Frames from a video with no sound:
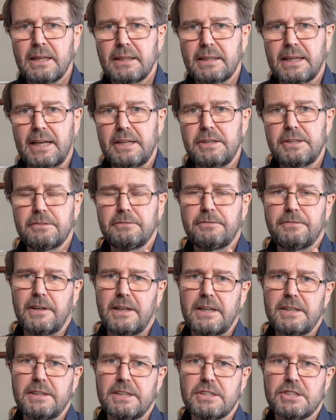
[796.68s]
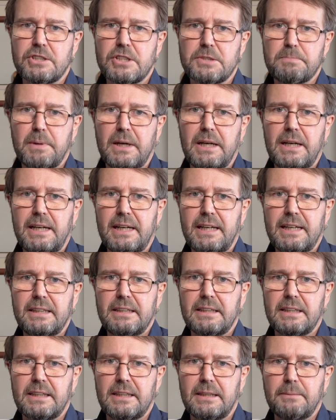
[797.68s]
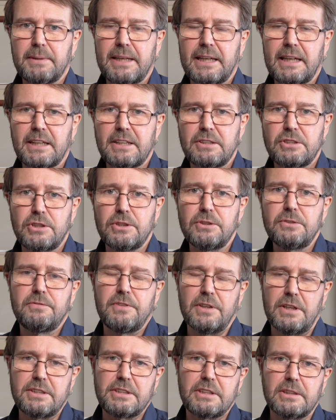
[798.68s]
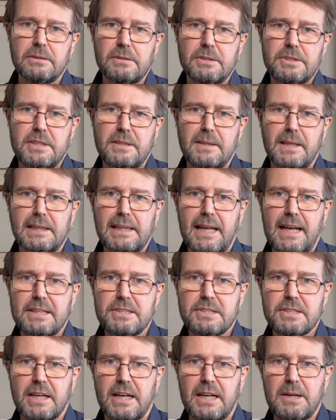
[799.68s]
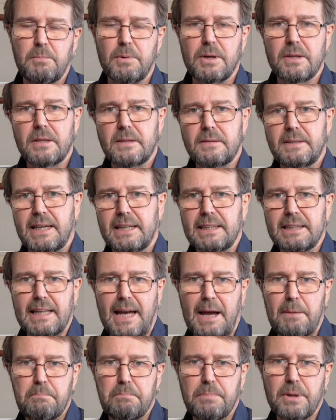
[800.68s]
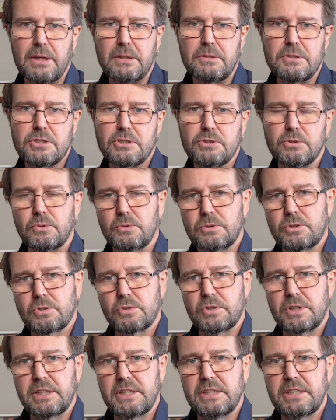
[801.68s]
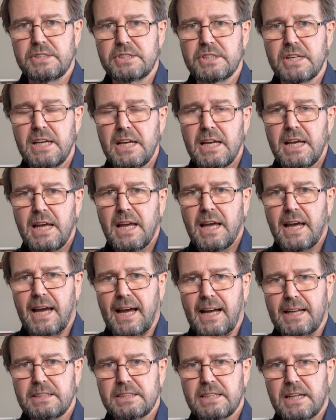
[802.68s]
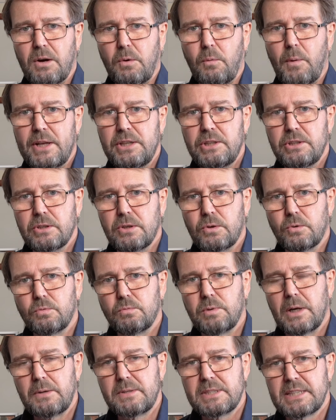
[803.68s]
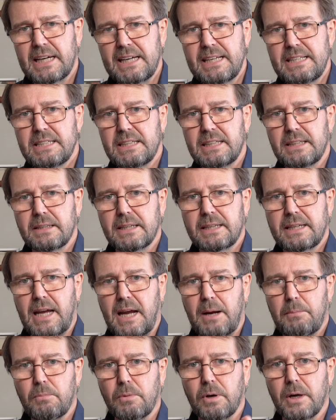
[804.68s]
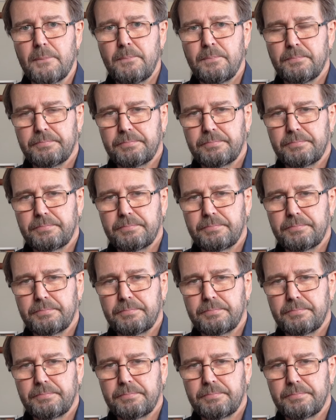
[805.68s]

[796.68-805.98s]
Now you can find this just by getting two verticals in the landscape, whether they're lampposts or trees, and when you're rotating the camera,